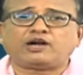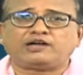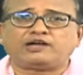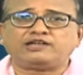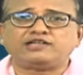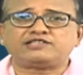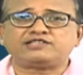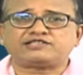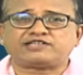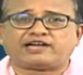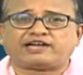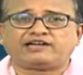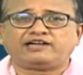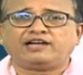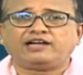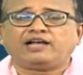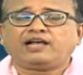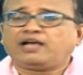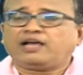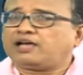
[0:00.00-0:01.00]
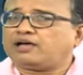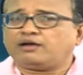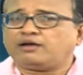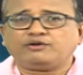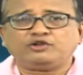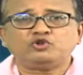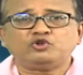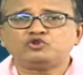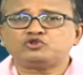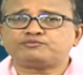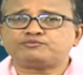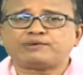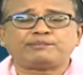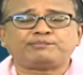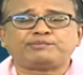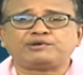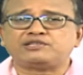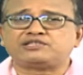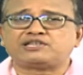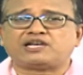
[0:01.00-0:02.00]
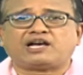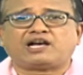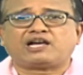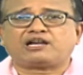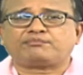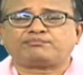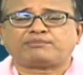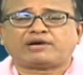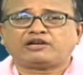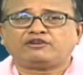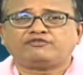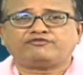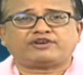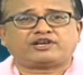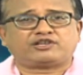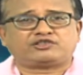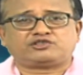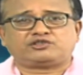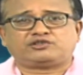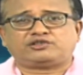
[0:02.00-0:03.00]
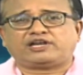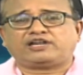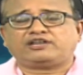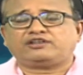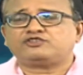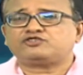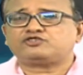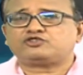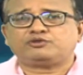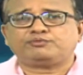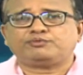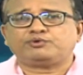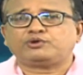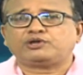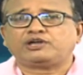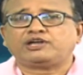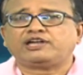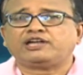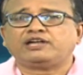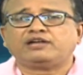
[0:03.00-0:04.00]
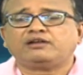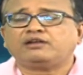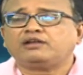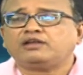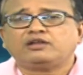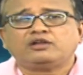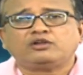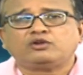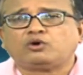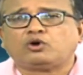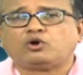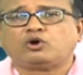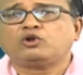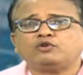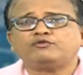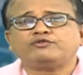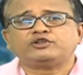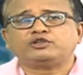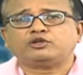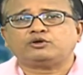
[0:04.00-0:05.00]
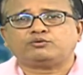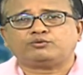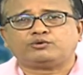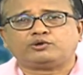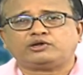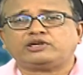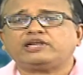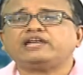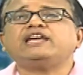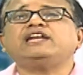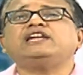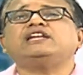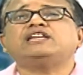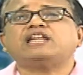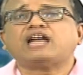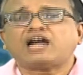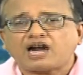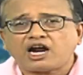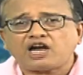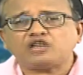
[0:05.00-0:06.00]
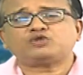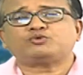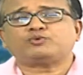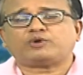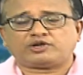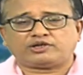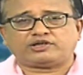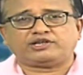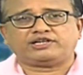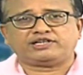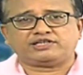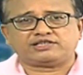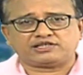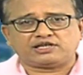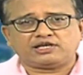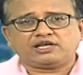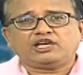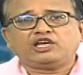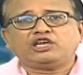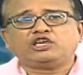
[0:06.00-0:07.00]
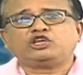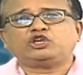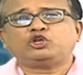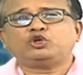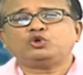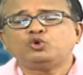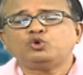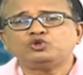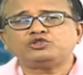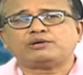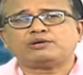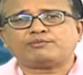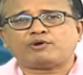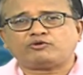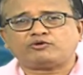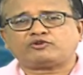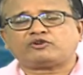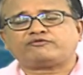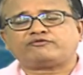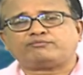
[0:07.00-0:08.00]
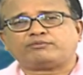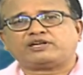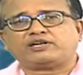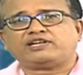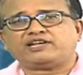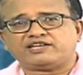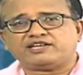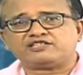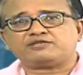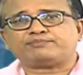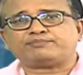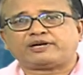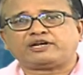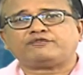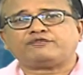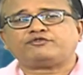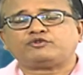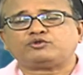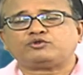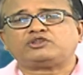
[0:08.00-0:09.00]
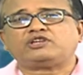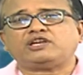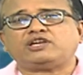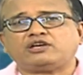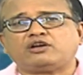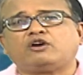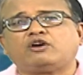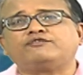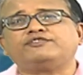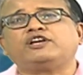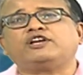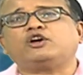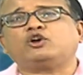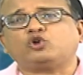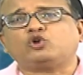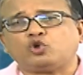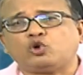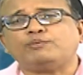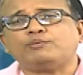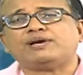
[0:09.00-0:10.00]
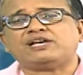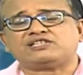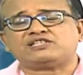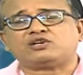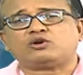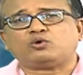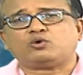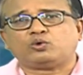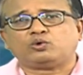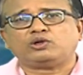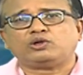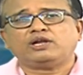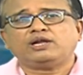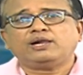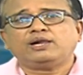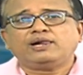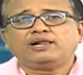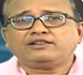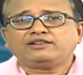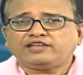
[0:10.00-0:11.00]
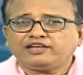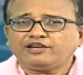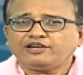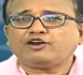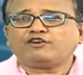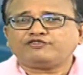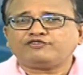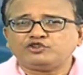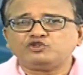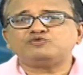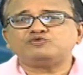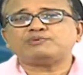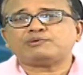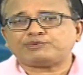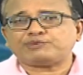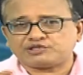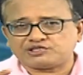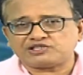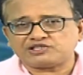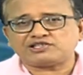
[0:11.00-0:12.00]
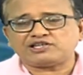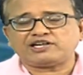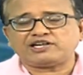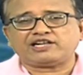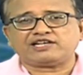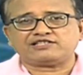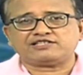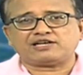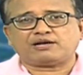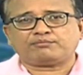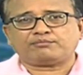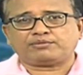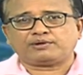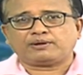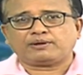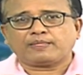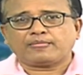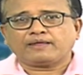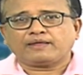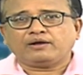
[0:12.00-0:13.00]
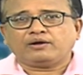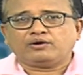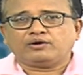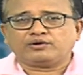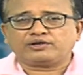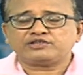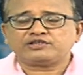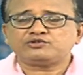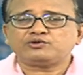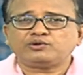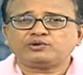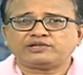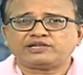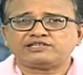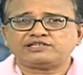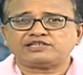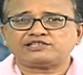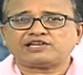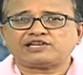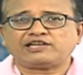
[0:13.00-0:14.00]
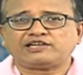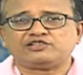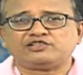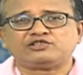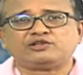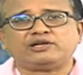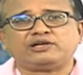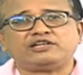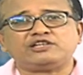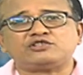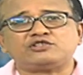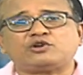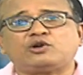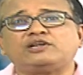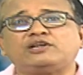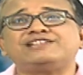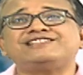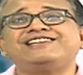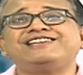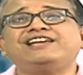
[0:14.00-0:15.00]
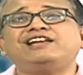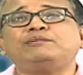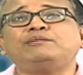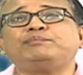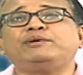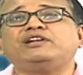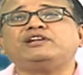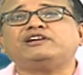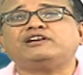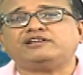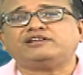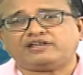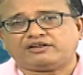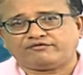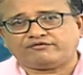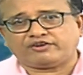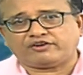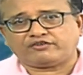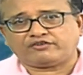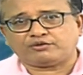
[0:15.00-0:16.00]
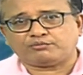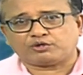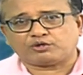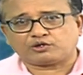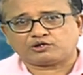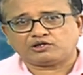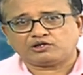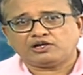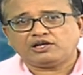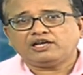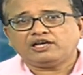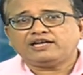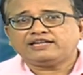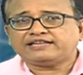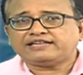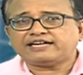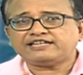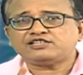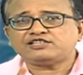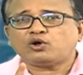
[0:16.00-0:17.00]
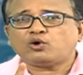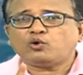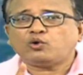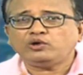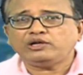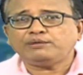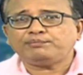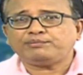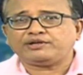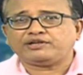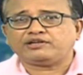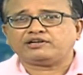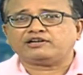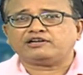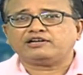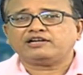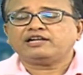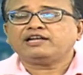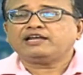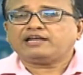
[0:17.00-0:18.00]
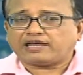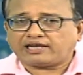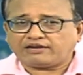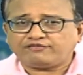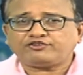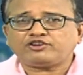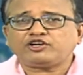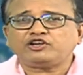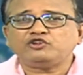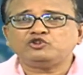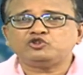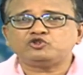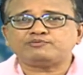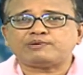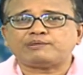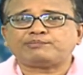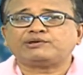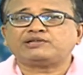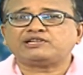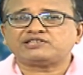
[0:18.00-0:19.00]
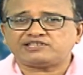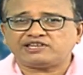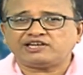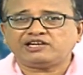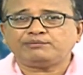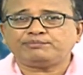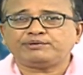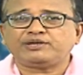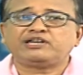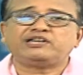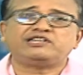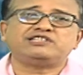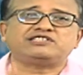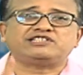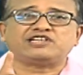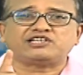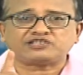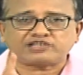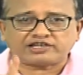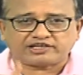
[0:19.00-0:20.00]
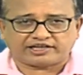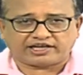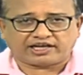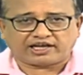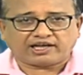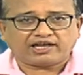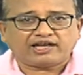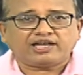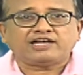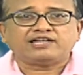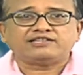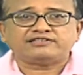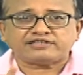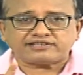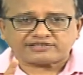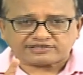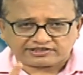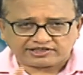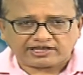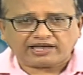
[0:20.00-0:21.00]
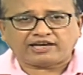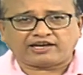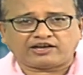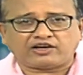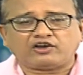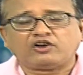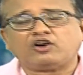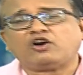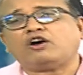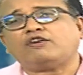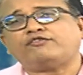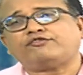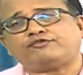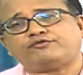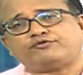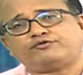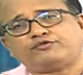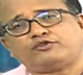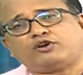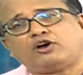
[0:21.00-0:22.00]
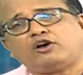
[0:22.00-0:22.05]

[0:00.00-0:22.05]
newspapers are manufactured and distributed all over the world in large quantities. Huge amount of money is spent. If you think of the globe as a whole, think of newspaper, just an example. Okay, so there is a challenge. It is called a single period inventory model. That is the only period, and for a newspaper the single period is just a day. Just think of the newspaper